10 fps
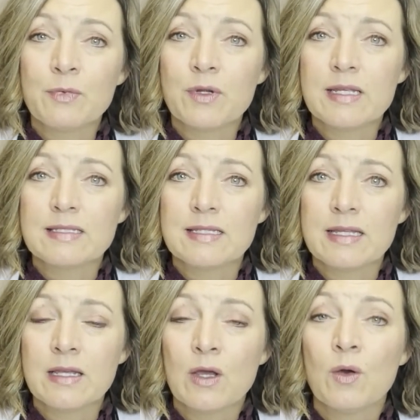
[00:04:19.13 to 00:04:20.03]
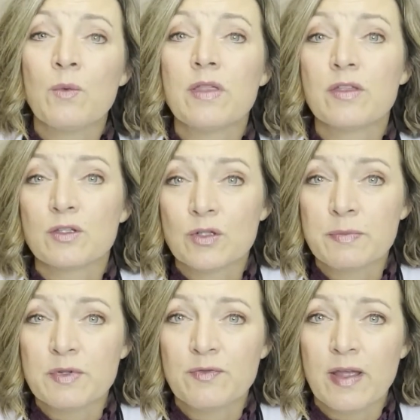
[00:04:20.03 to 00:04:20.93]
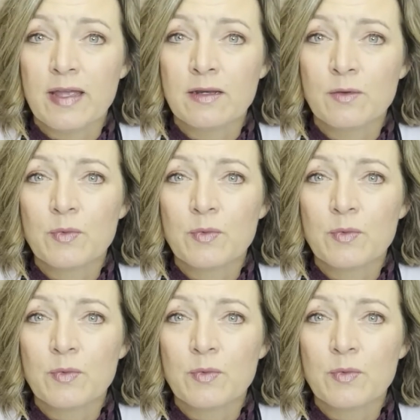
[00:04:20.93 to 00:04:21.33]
more easily with tryptophan,